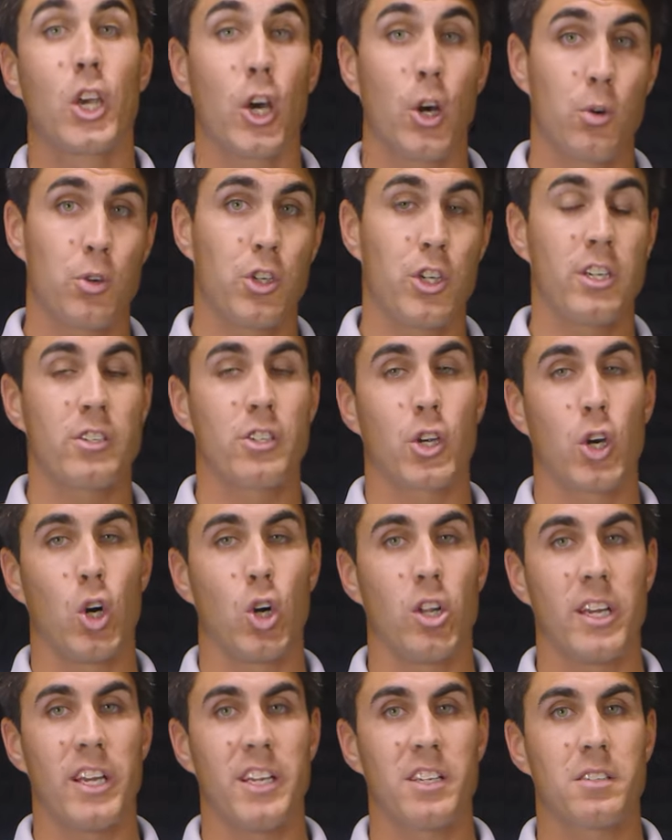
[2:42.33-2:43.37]
Coaches,
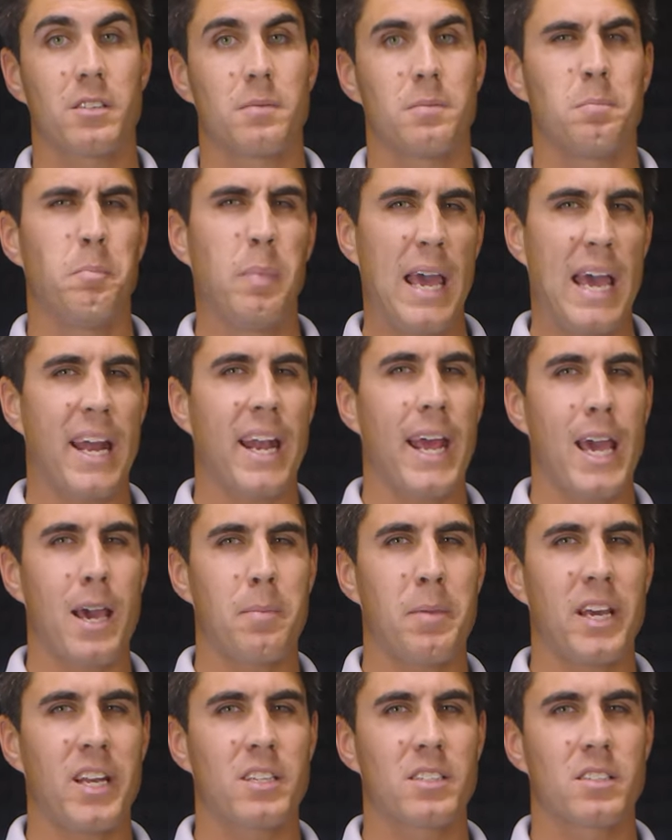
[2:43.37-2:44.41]
goalies, bad
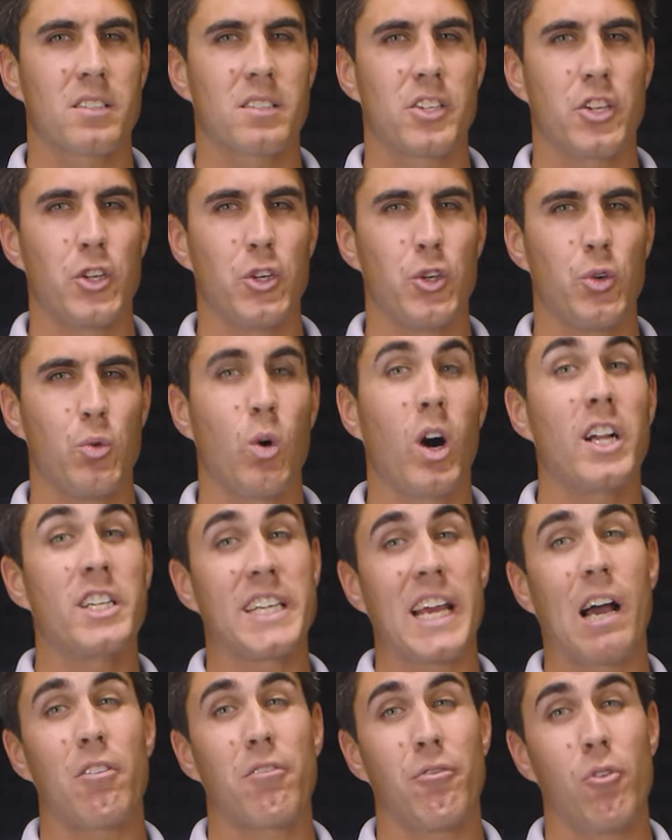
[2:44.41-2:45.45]
habits to watch
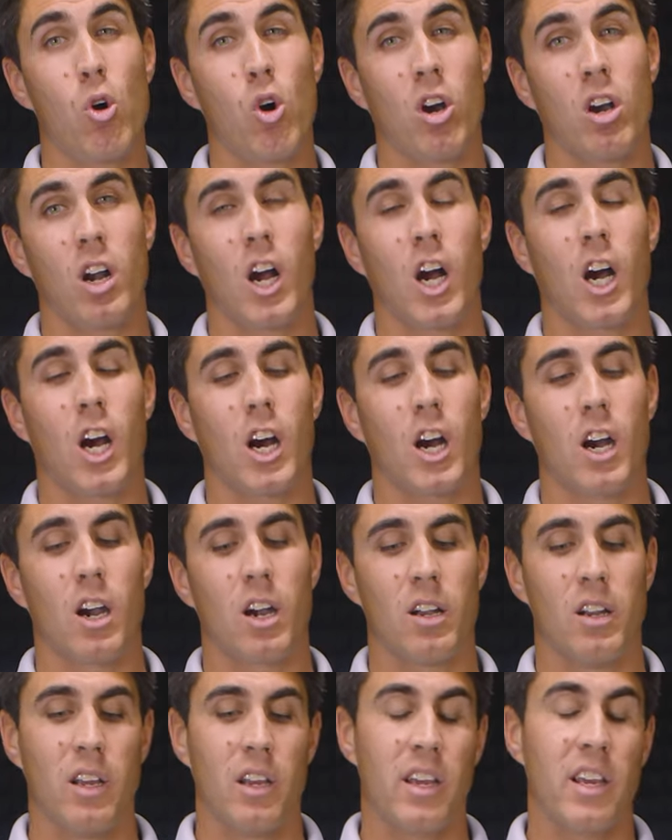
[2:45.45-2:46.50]
out for
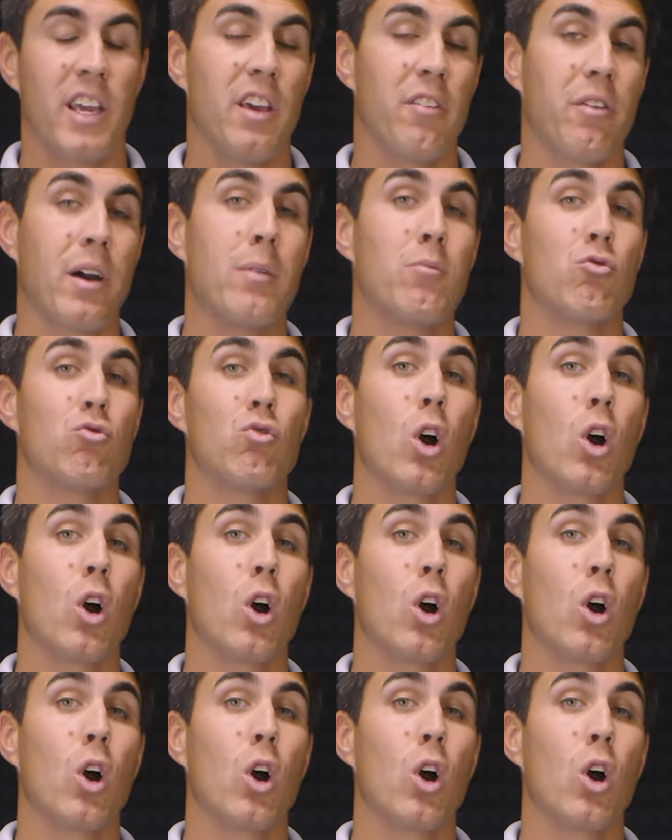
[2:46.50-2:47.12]
are if I'm